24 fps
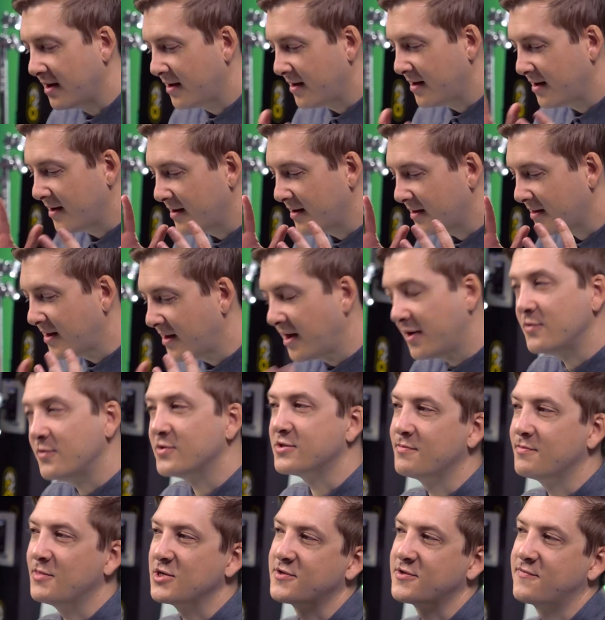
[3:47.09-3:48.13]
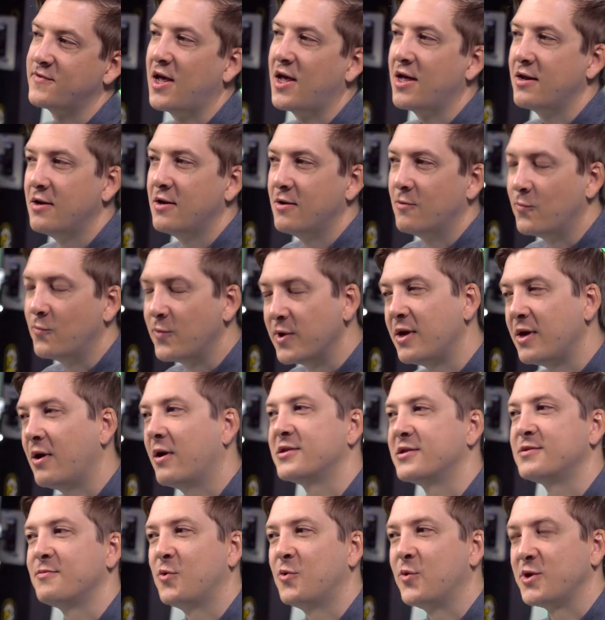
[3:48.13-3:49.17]
Uh, thank you so much for that really
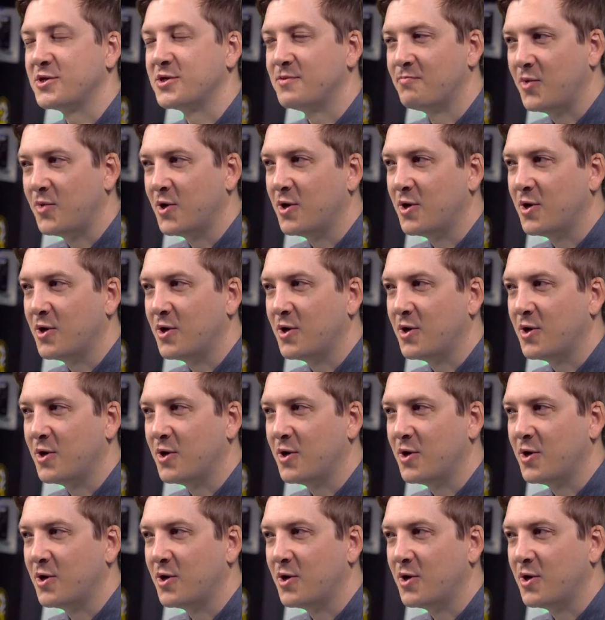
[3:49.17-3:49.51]
awesome question,